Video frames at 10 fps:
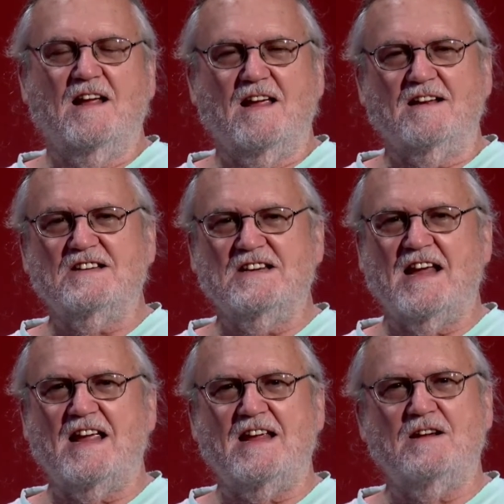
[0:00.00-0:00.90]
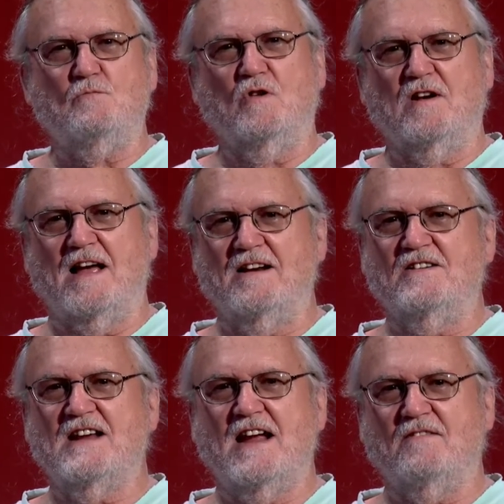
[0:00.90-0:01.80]
And today we're
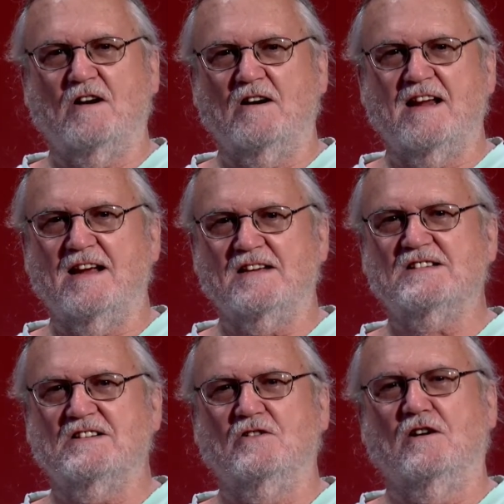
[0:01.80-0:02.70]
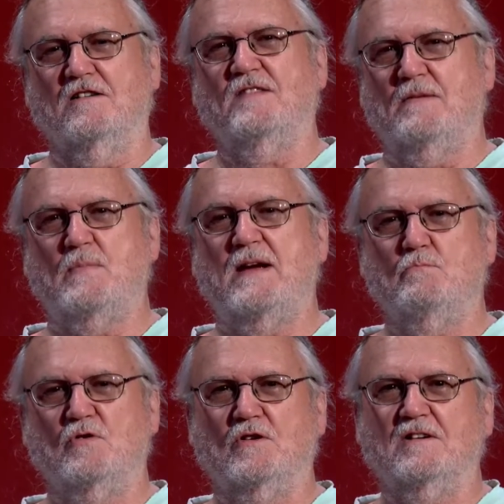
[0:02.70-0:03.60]
honored to have our guest, Laura
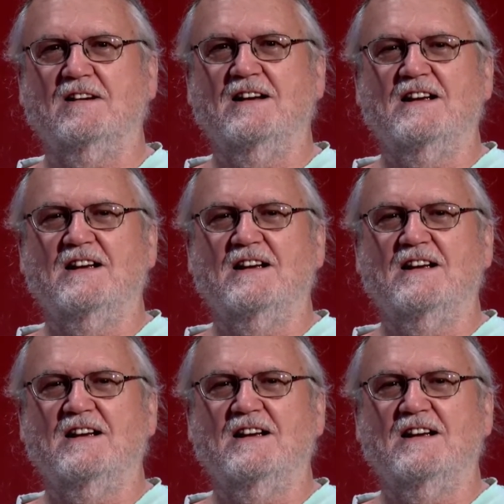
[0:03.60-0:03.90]
VanPuymbrouck.